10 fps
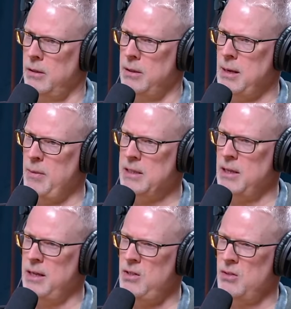Does that make
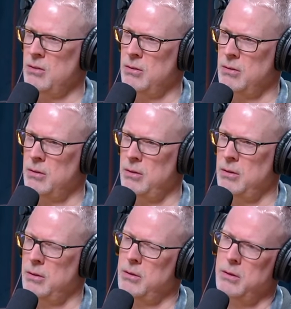sense?
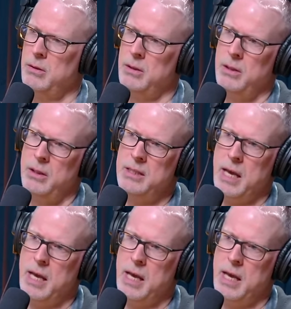Is